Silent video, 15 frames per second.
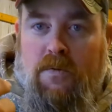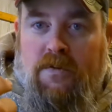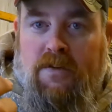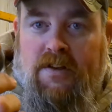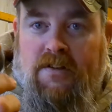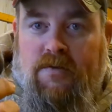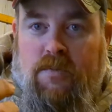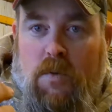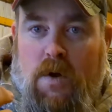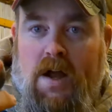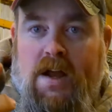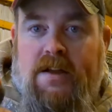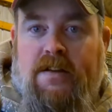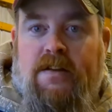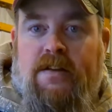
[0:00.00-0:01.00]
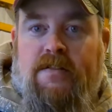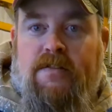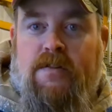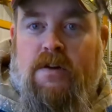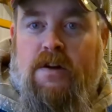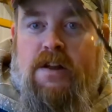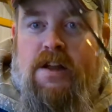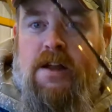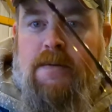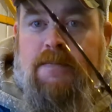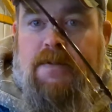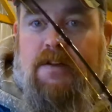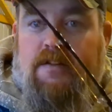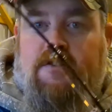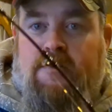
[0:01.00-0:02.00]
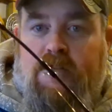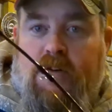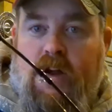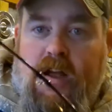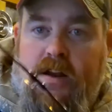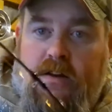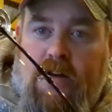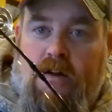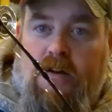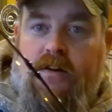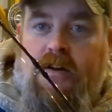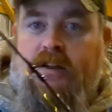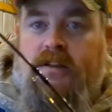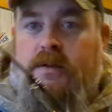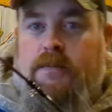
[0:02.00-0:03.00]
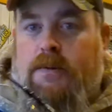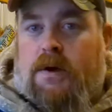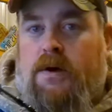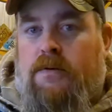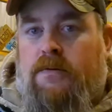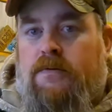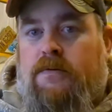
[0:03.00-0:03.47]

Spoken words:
this weight is going to keep this straight underneath the boat.